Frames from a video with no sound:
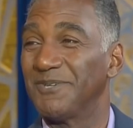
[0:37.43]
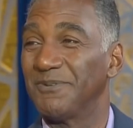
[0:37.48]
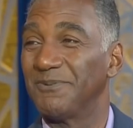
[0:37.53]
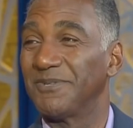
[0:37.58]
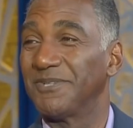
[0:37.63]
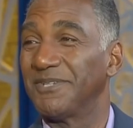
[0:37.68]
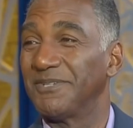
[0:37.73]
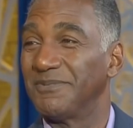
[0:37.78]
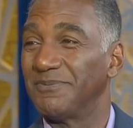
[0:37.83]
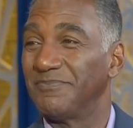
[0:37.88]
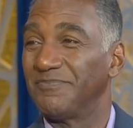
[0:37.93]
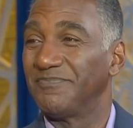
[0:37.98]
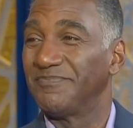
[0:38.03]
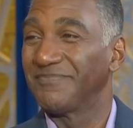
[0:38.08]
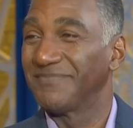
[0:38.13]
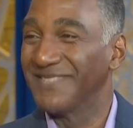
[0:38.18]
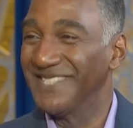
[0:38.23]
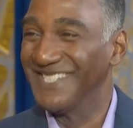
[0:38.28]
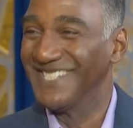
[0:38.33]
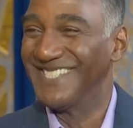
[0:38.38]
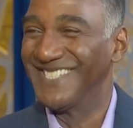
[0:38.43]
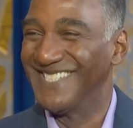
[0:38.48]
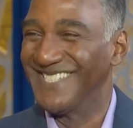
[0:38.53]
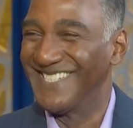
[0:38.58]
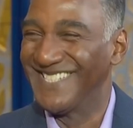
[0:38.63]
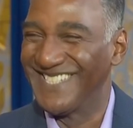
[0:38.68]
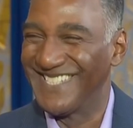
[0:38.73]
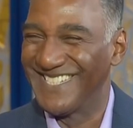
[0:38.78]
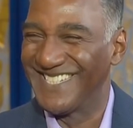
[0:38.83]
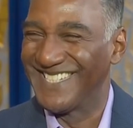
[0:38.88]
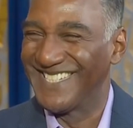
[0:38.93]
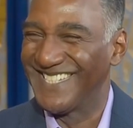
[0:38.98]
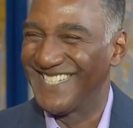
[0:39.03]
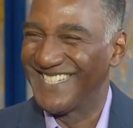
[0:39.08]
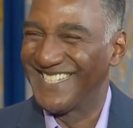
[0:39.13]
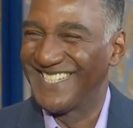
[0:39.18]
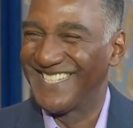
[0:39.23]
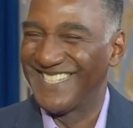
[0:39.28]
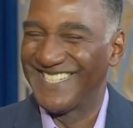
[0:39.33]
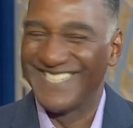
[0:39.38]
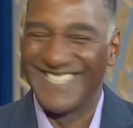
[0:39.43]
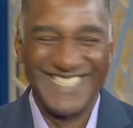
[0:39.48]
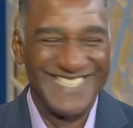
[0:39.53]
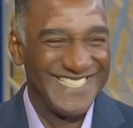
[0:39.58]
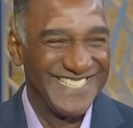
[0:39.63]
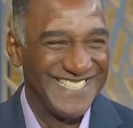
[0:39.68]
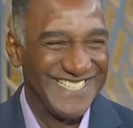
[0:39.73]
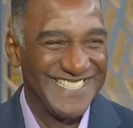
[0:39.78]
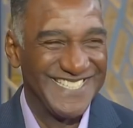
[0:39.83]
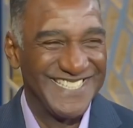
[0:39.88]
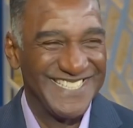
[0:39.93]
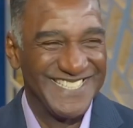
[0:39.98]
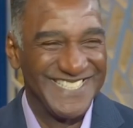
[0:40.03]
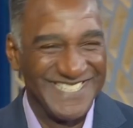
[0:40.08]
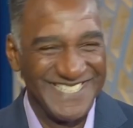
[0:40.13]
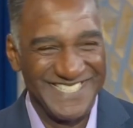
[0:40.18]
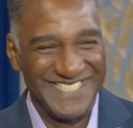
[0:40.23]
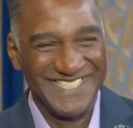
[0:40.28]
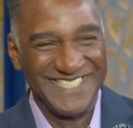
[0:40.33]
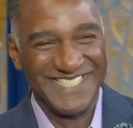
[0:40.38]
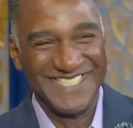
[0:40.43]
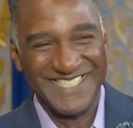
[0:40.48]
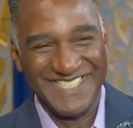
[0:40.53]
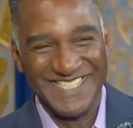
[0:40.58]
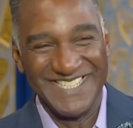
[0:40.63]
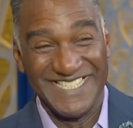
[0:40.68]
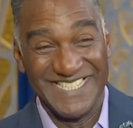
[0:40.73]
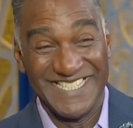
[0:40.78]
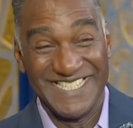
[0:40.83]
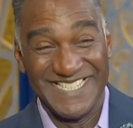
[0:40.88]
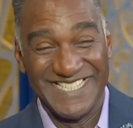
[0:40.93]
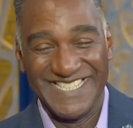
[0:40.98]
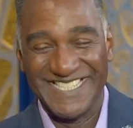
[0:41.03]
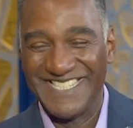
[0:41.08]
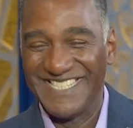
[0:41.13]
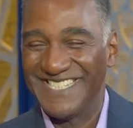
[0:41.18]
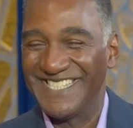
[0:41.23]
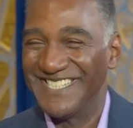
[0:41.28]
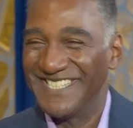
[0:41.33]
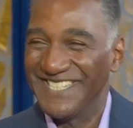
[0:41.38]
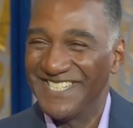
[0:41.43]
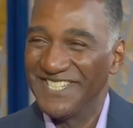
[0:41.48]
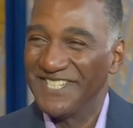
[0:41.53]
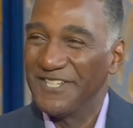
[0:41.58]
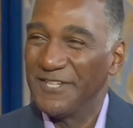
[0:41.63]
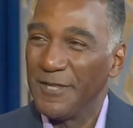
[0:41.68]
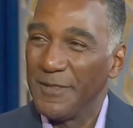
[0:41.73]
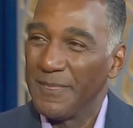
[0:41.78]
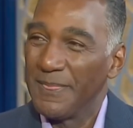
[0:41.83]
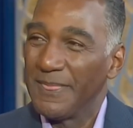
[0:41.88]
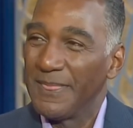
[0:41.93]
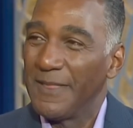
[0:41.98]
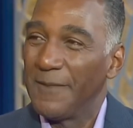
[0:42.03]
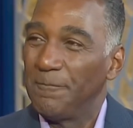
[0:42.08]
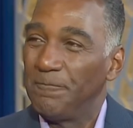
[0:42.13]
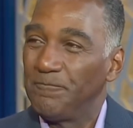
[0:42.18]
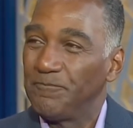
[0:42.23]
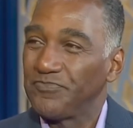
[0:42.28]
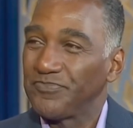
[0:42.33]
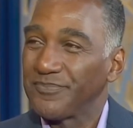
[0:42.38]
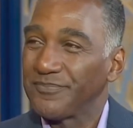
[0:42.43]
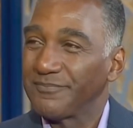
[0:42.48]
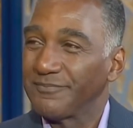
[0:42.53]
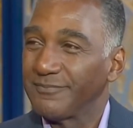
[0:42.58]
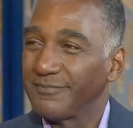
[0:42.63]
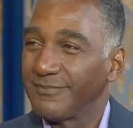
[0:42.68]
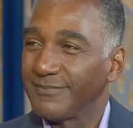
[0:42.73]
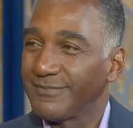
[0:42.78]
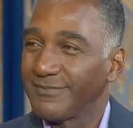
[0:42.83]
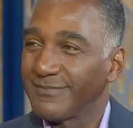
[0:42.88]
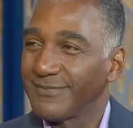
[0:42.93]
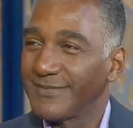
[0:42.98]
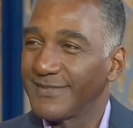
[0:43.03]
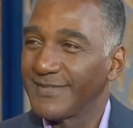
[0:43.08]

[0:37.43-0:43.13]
Norm Lewis, welcome back to On Stage, and congratulations on everything you're doing.